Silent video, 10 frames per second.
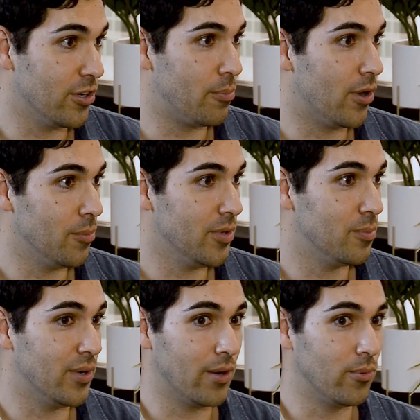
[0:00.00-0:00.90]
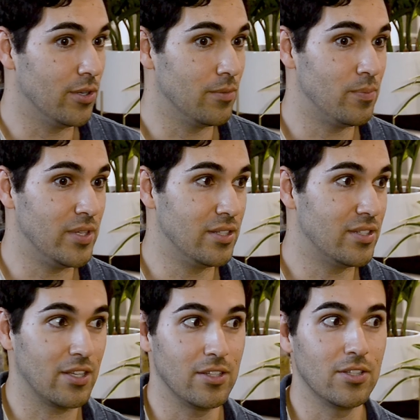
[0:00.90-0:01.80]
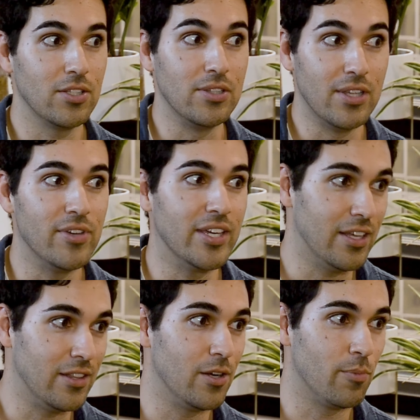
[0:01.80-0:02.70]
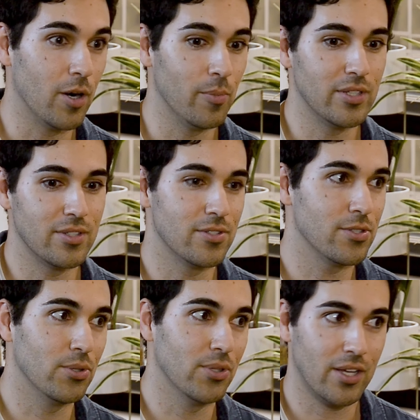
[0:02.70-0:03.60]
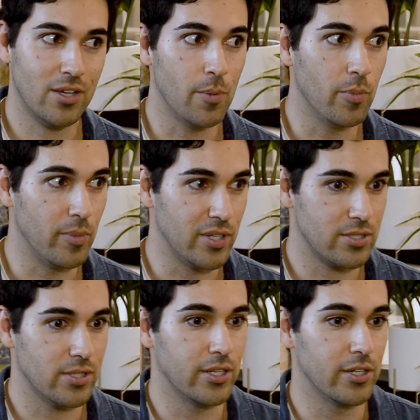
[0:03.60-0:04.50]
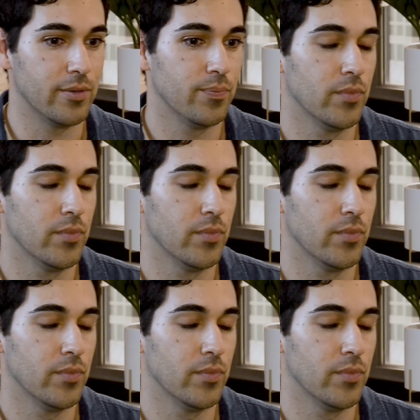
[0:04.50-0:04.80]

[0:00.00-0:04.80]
apartment, but I wouldn't be technically living in the apartment until a couple months later.